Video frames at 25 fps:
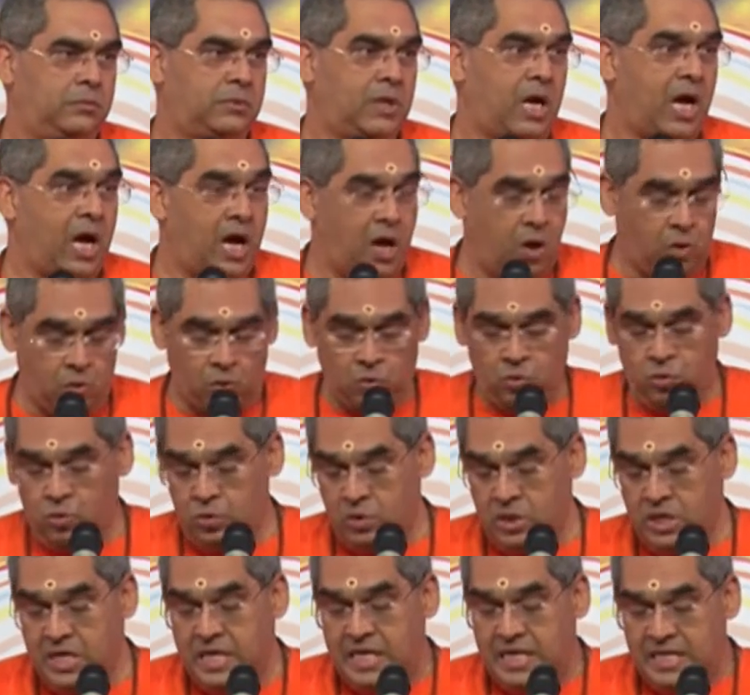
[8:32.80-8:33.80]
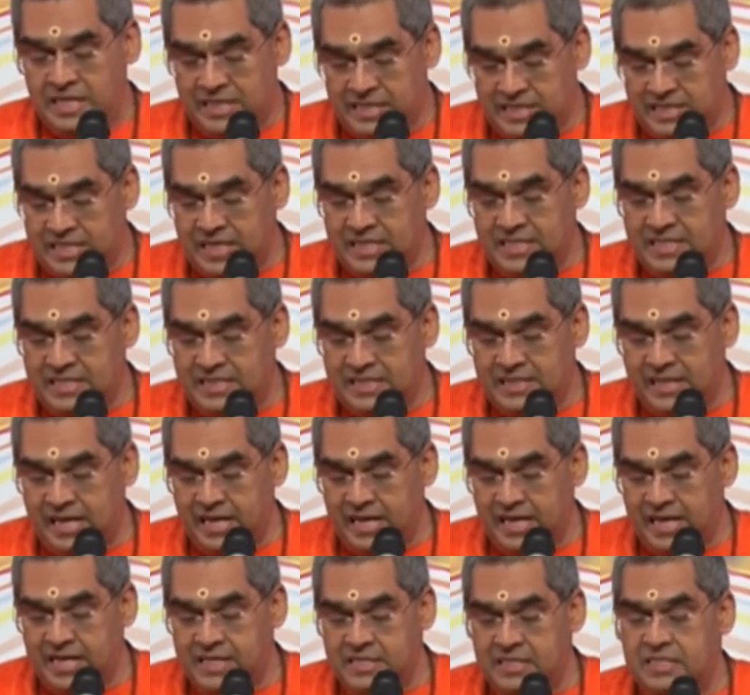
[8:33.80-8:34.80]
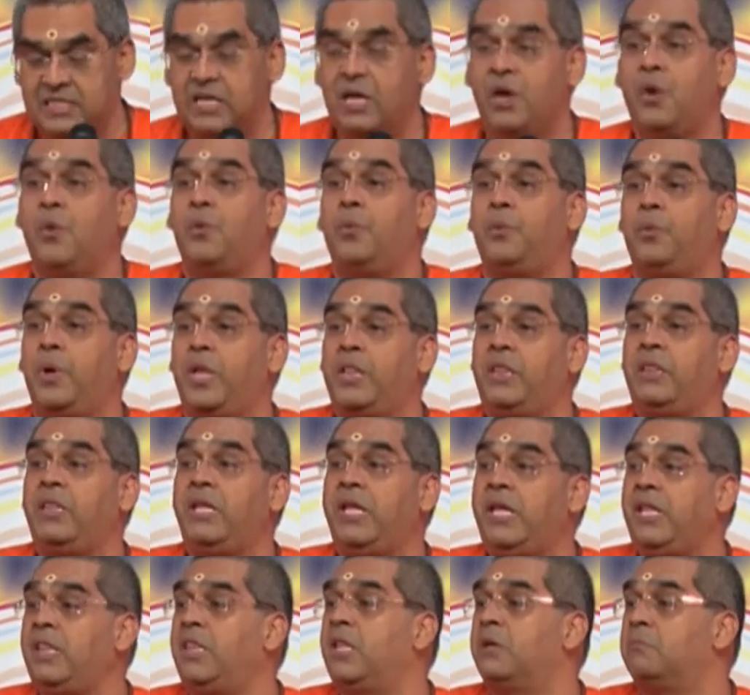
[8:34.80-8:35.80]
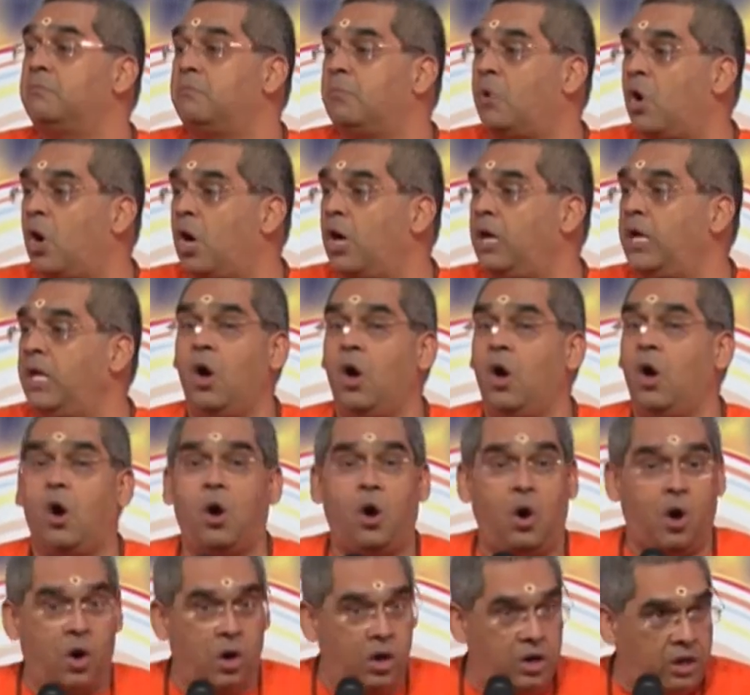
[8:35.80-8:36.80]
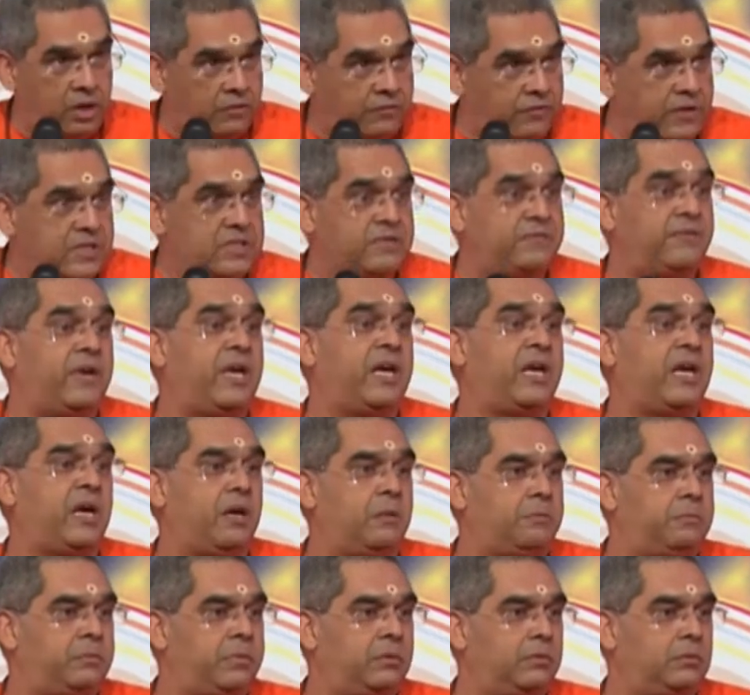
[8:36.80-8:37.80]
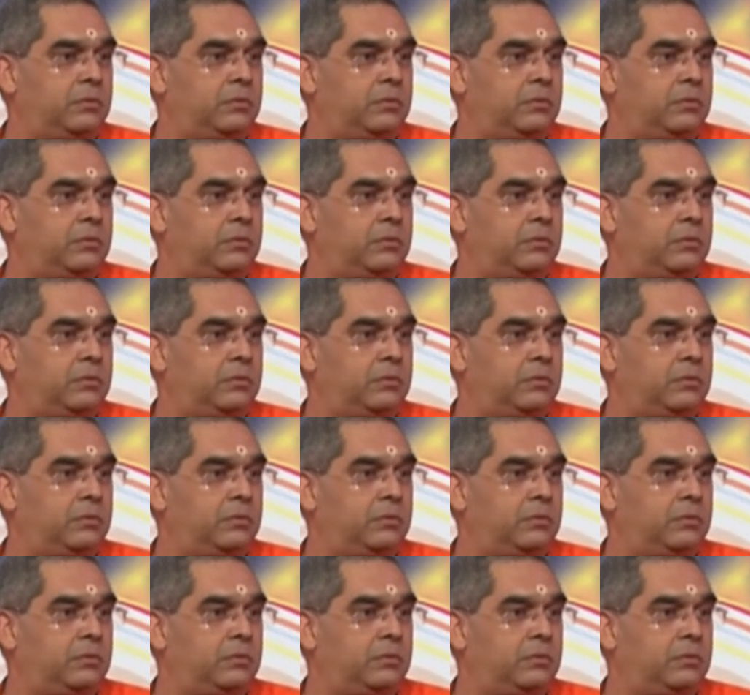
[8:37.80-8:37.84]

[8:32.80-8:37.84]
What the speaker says: How? Just as when in the morning all of us wake up,